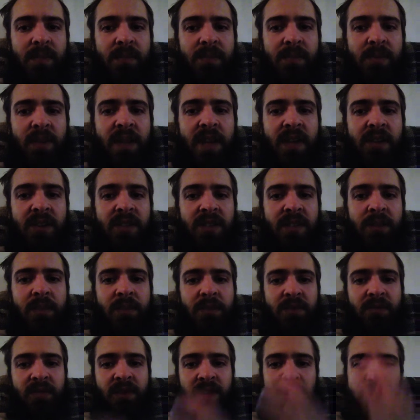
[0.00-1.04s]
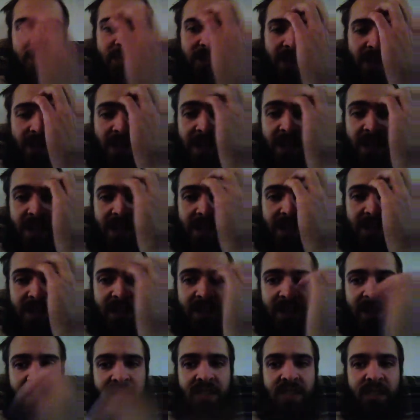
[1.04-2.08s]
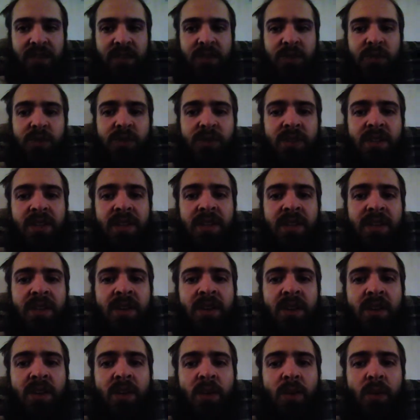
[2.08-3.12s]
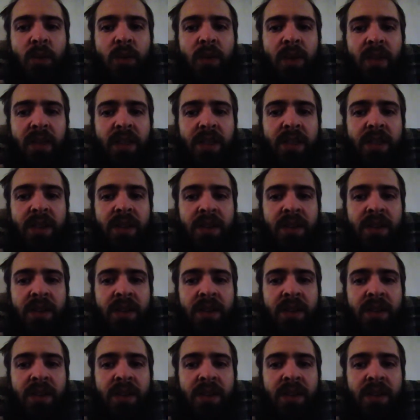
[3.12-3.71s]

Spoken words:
calcium and phosphate ions in solution with